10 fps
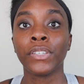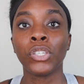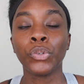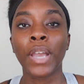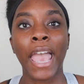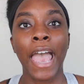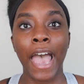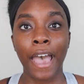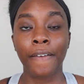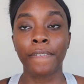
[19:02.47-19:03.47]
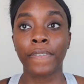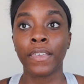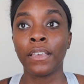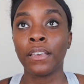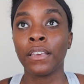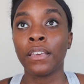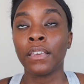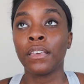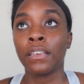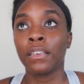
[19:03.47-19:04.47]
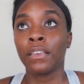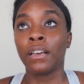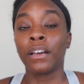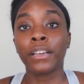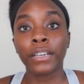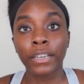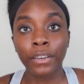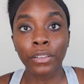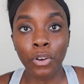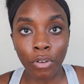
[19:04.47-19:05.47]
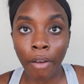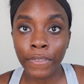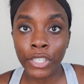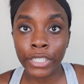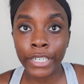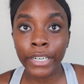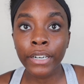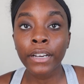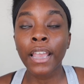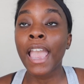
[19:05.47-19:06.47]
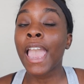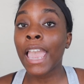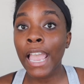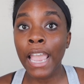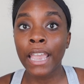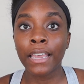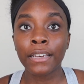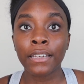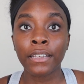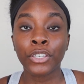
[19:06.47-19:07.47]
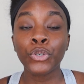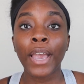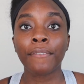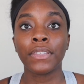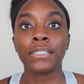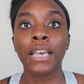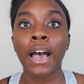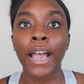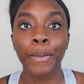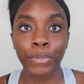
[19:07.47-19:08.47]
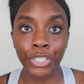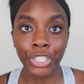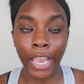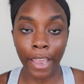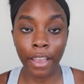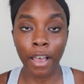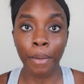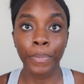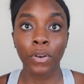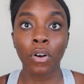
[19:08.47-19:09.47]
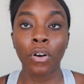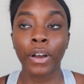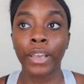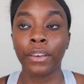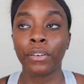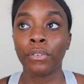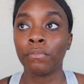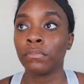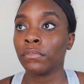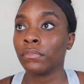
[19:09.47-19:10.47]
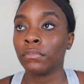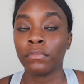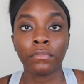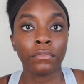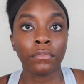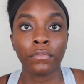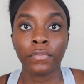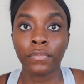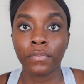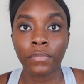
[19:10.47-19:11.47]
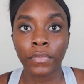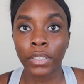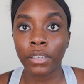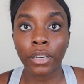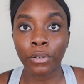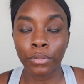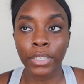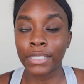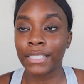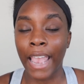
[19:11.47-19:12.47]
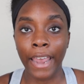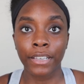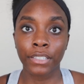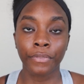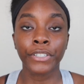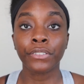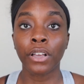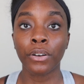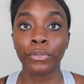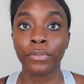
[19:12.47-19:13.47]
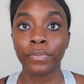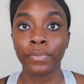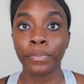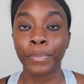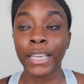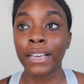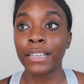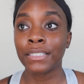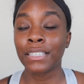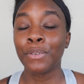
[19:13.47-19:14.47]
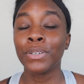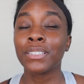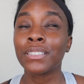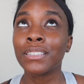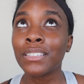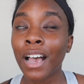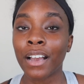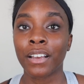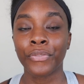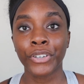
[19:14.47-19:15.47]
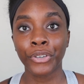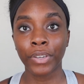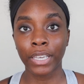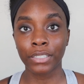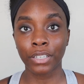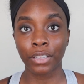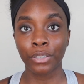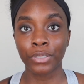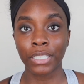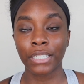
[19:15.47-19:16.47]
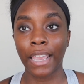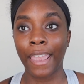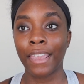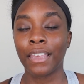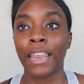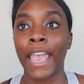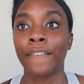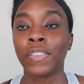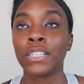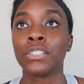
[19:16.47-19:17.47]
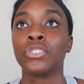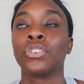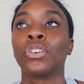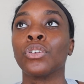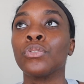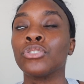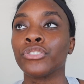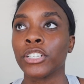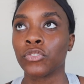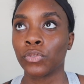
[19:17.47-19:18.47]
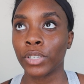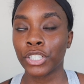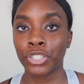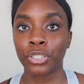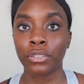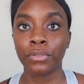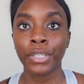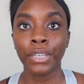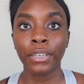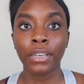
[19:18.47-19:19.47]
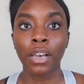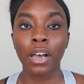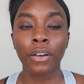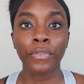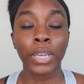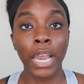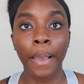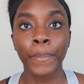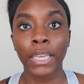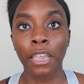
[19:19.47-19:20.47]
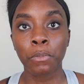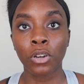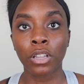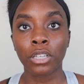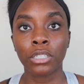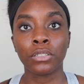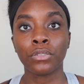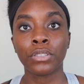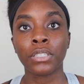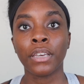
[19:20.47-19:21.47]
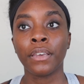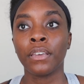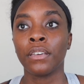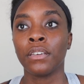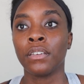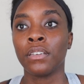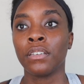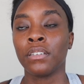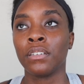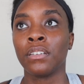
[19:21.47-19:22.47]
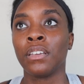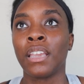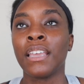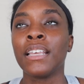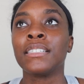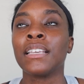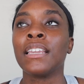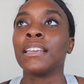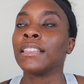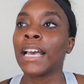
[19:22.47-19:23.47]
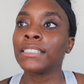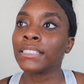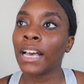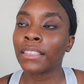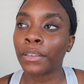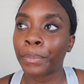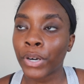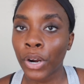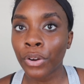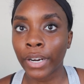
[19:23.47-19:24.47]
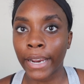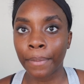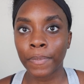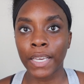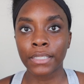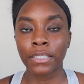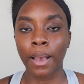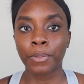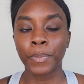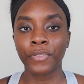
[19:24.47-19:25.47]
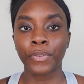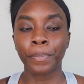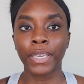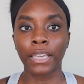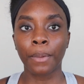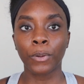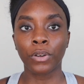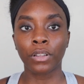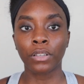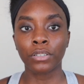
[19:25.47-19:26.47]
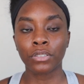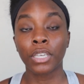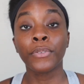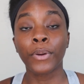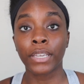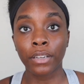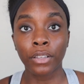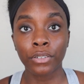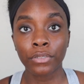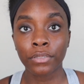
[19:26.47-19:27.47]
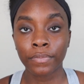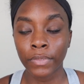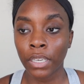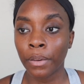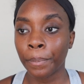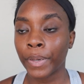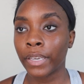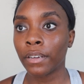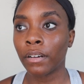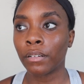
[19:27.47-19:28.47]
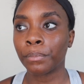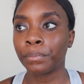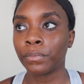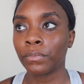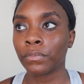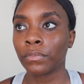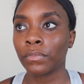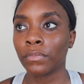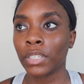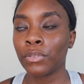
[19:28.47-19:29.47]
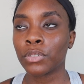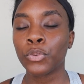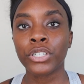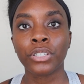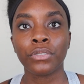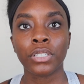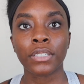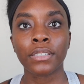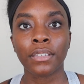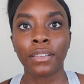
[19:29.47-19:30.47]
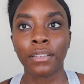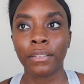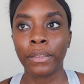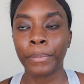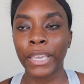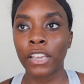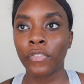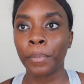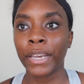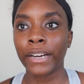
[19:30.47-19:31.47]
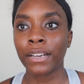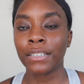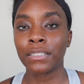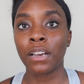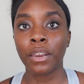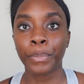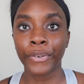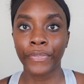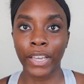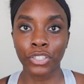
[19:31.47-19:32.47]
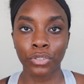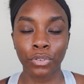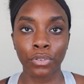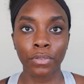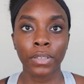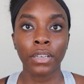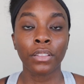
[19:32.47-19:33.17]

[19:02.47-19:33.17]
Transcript: you have a good loan officer and you have the time to check up on, you know, the status of your loan, because it would suck for you to get to closing day and have this huge stressful issue of not being able to close. And it's, and that's not the program that stopped me from being able to close, even though I did close, but um, it was more so just Bank of America's unprofessional